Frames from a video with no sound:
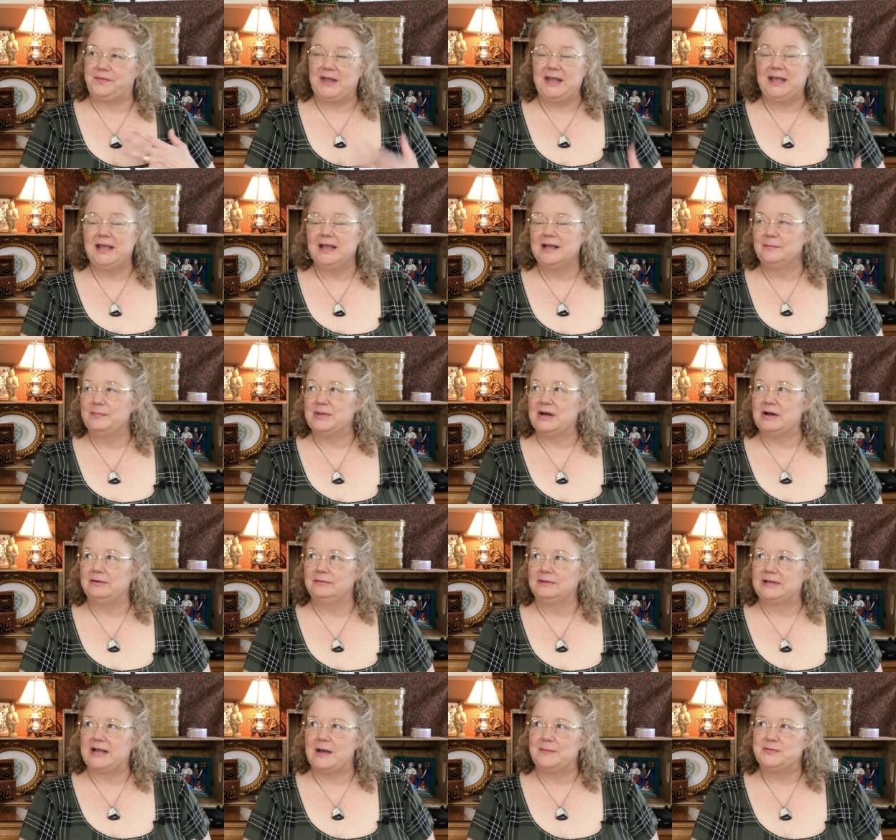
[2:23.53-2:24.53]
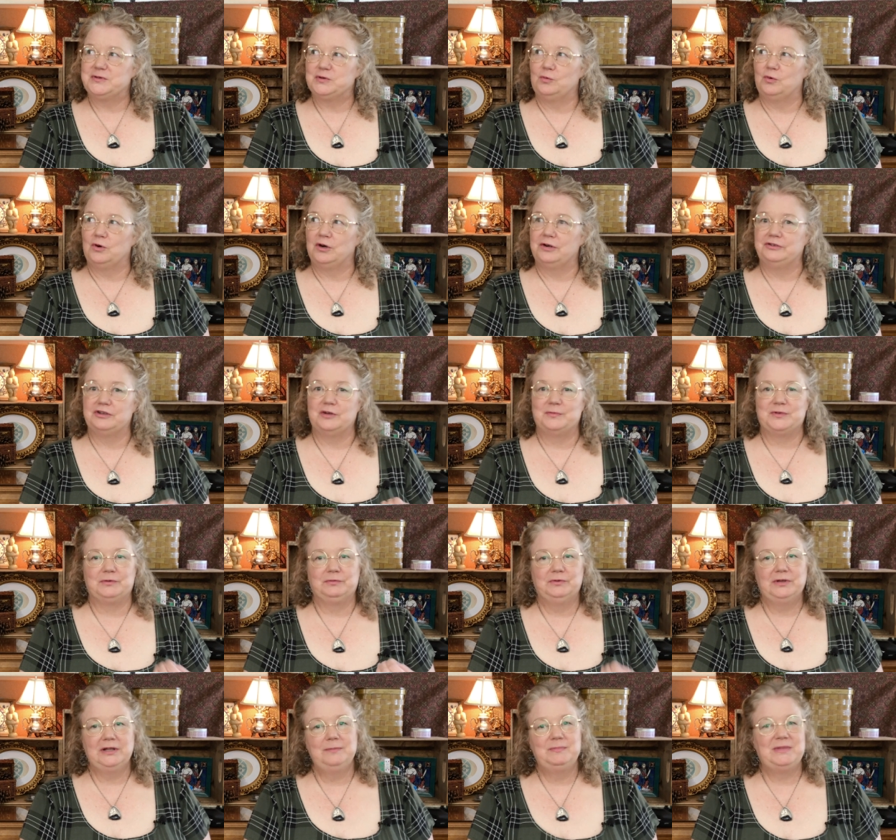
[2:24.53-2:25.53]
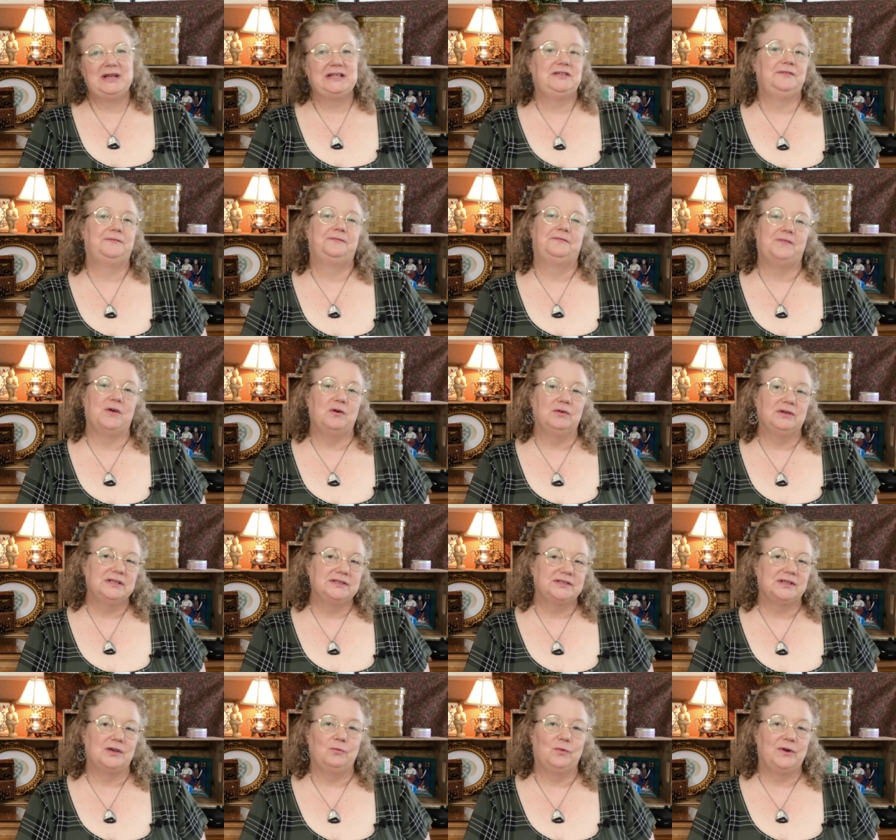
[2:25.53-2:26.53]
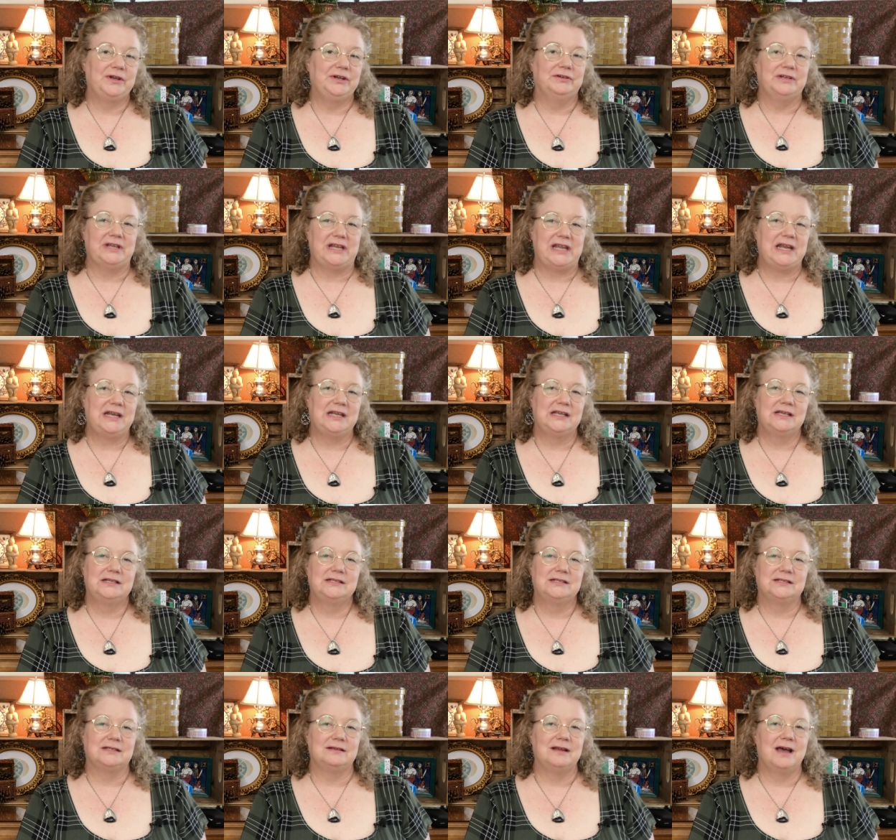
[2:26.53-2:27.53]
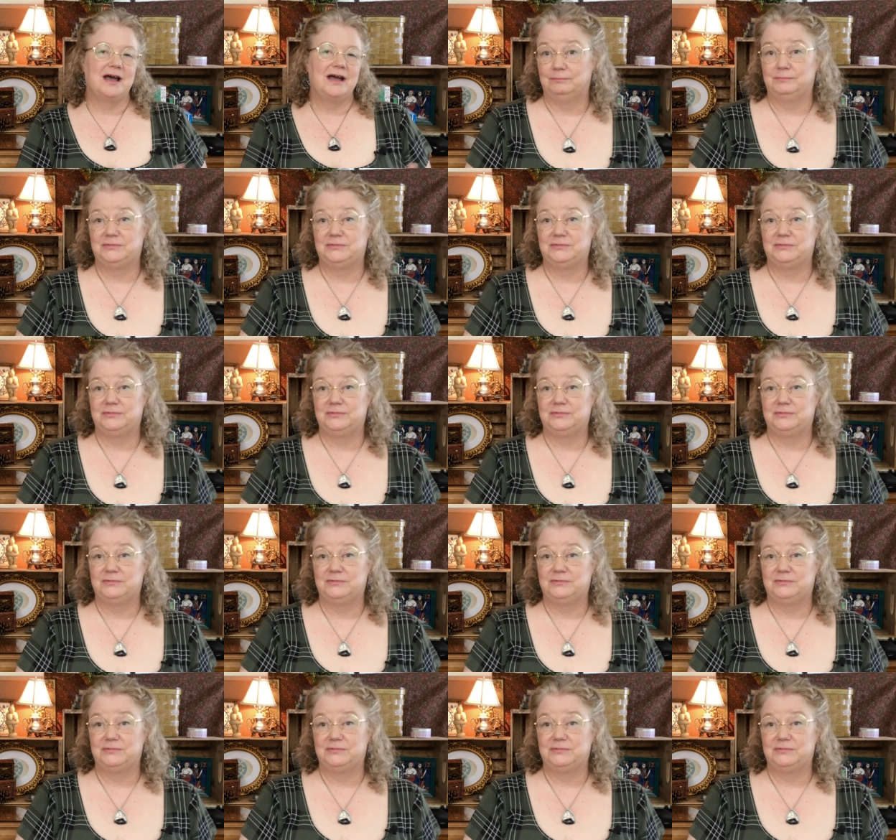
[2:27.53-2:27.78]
Thinking about capsule wardrobes, it really makes you focus on what your need is, not